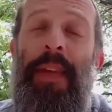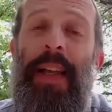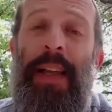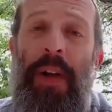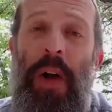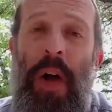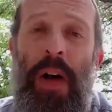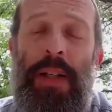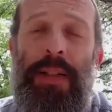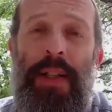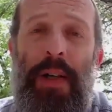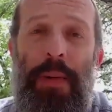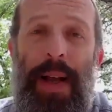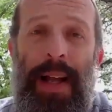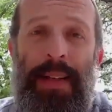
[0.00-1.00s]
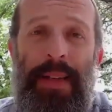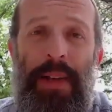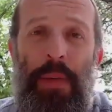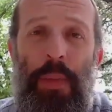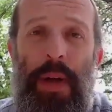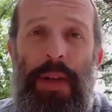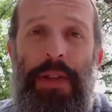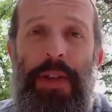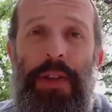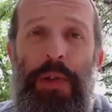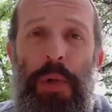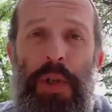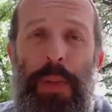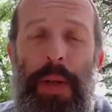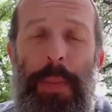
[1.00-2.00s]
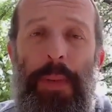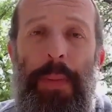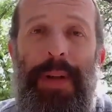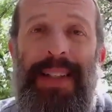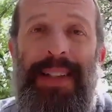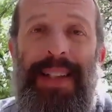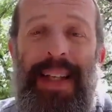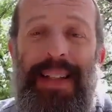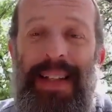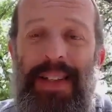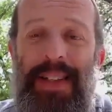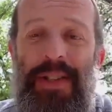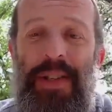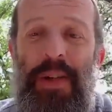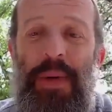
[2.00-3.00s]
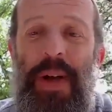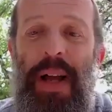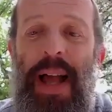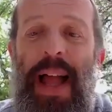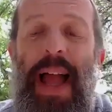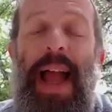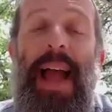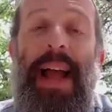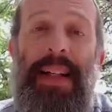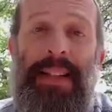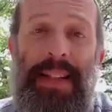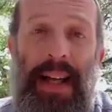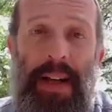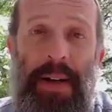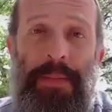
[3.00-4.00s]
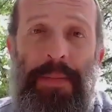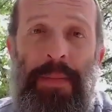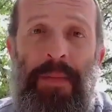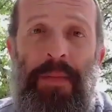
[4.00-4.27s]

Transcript: It also ended with the Jewish people being sent into exile,